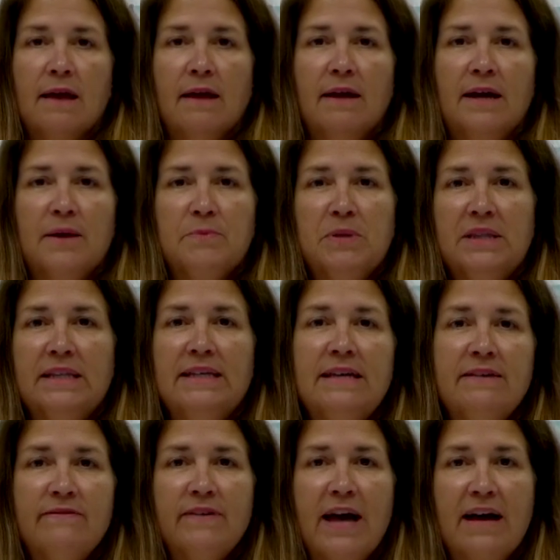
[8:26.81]
And I
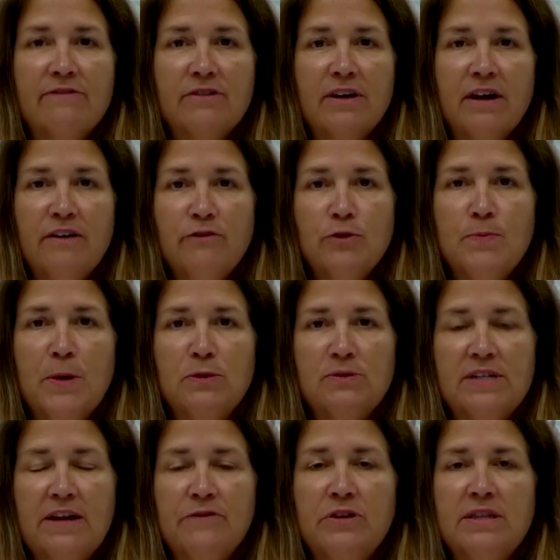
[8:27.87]
believe I've covered
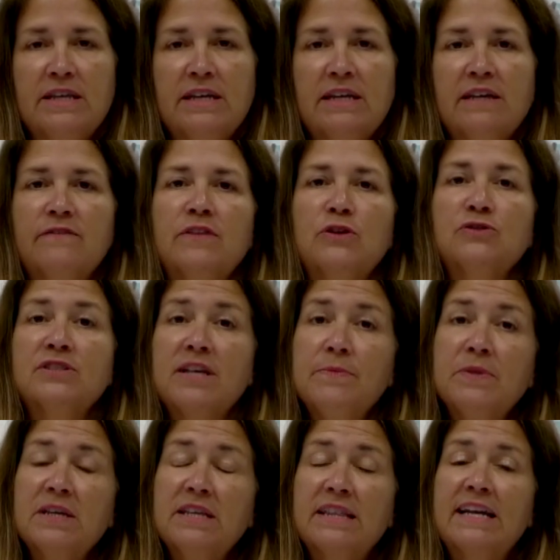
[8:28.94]
most everything. If there's
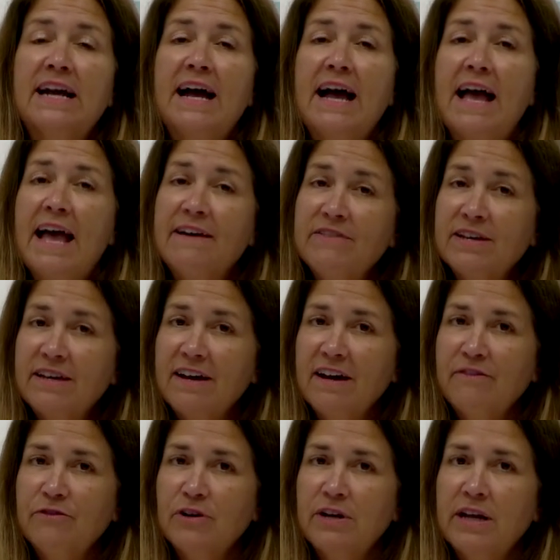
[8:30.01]
something that I haven't
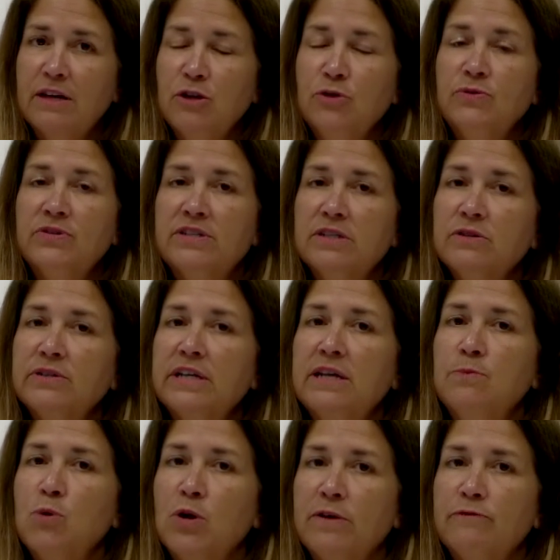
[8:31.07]
covered and you still
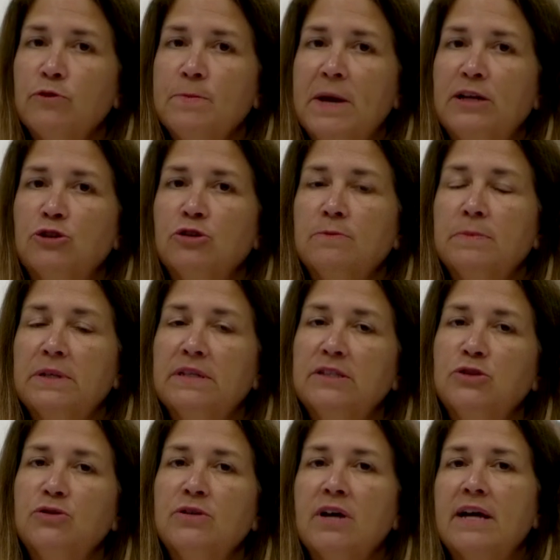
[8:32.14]
need more information,
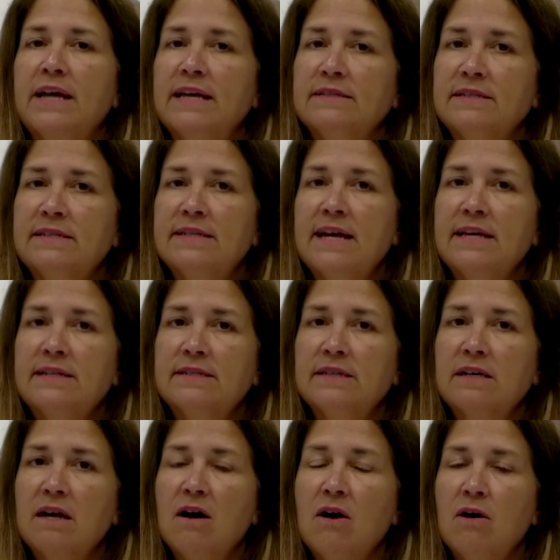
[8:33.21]
please do not hesitate to
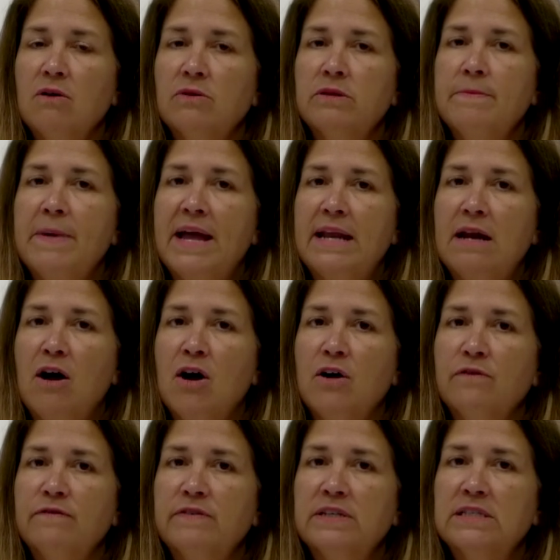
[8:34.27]
call the main
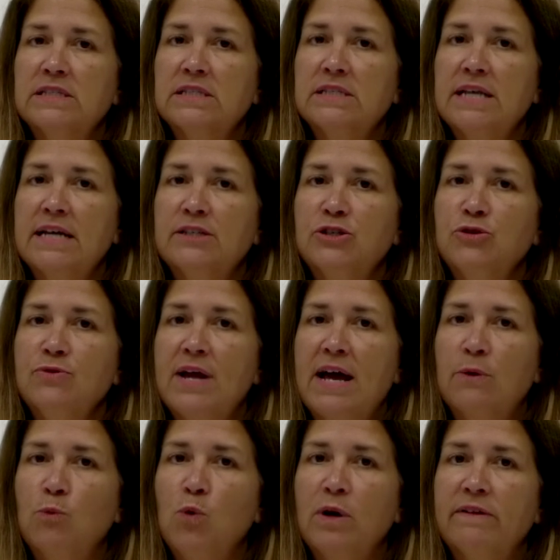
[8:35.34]
office at
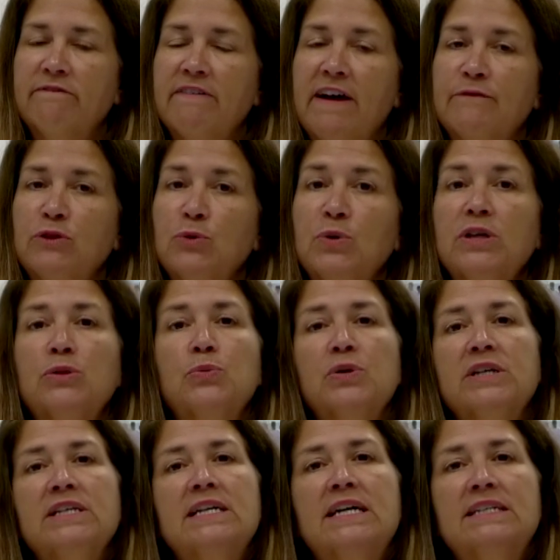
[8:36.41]

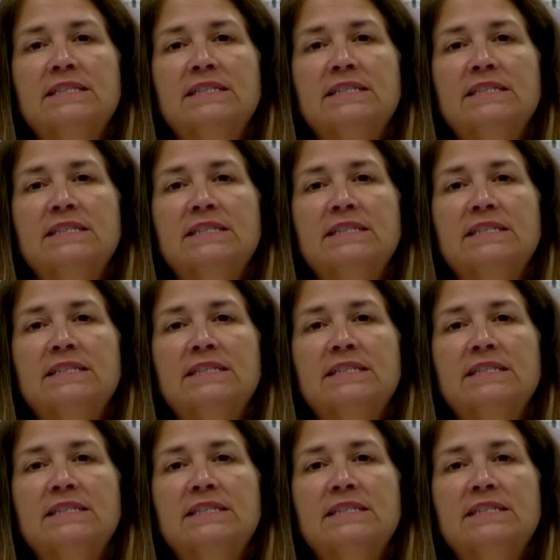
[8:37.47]
291-5330.